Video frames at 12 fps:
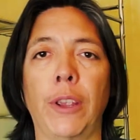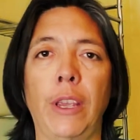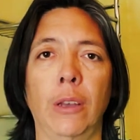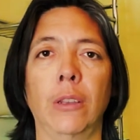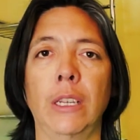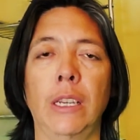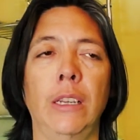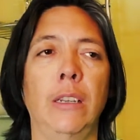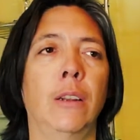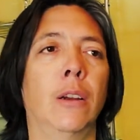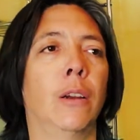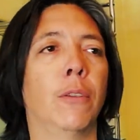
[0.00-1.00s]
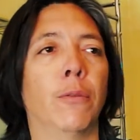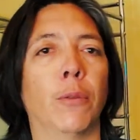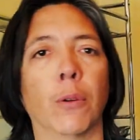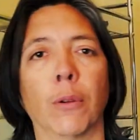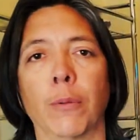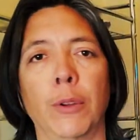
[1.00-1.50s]
healing,
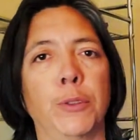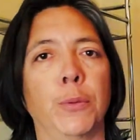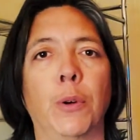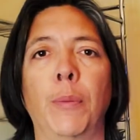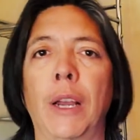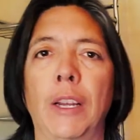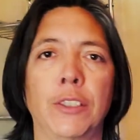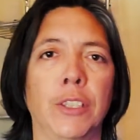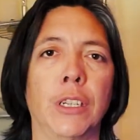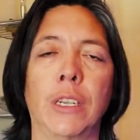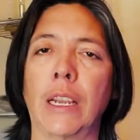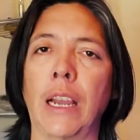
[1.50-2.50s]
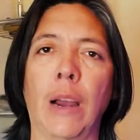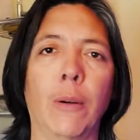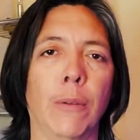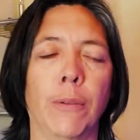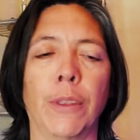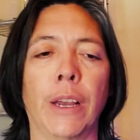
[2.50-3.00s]
for ritual magic,
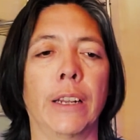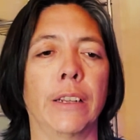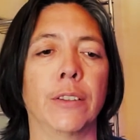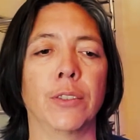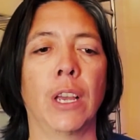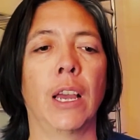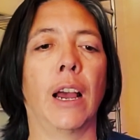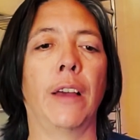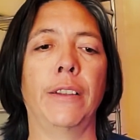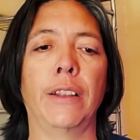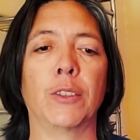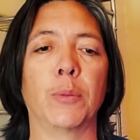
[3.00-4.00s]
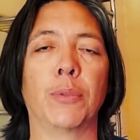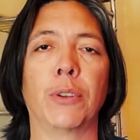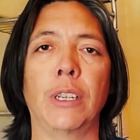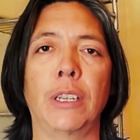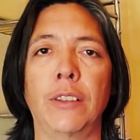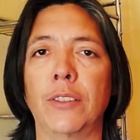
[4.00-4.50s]
however that is. I think that's a
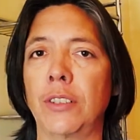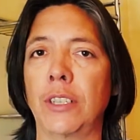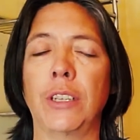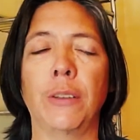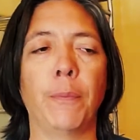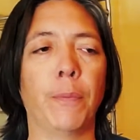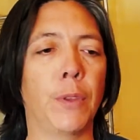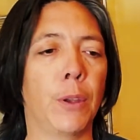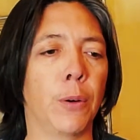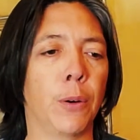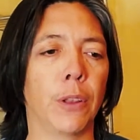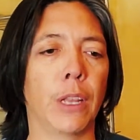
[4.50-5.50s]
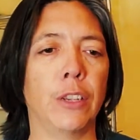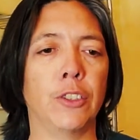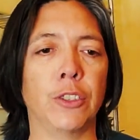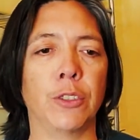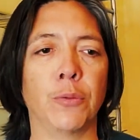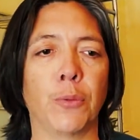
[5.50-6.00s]
pretty easy
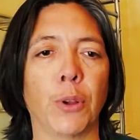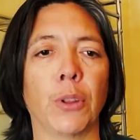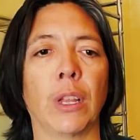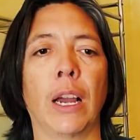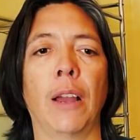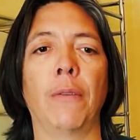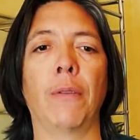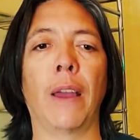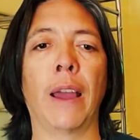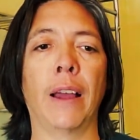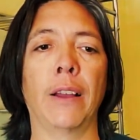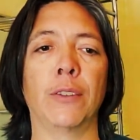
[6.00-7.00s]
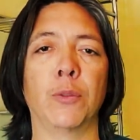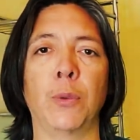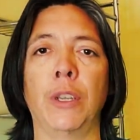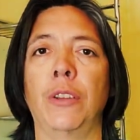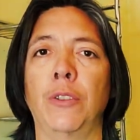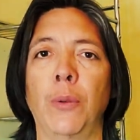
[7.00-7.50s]
correlation in real life, as
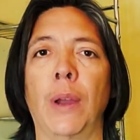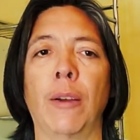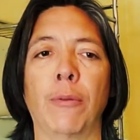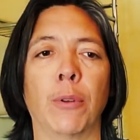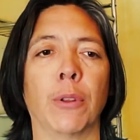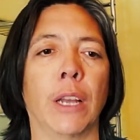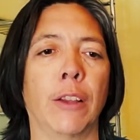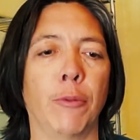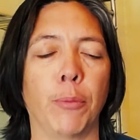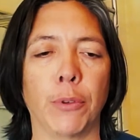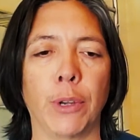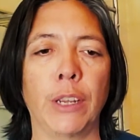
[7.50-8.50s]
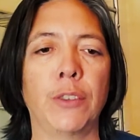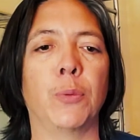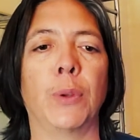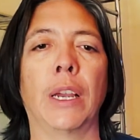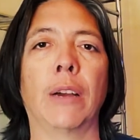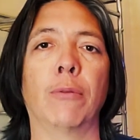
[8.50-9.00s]
we do have real life priests,
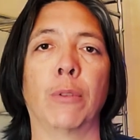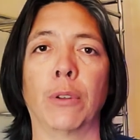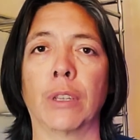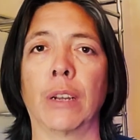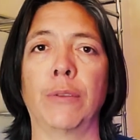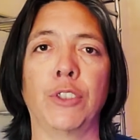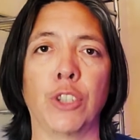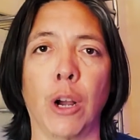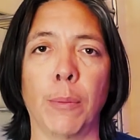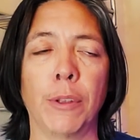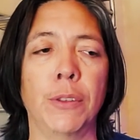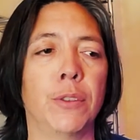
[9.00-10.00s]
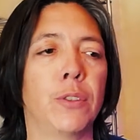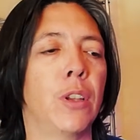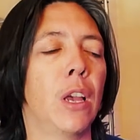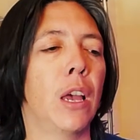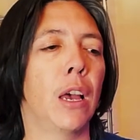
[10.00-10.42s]
we have real life shamans,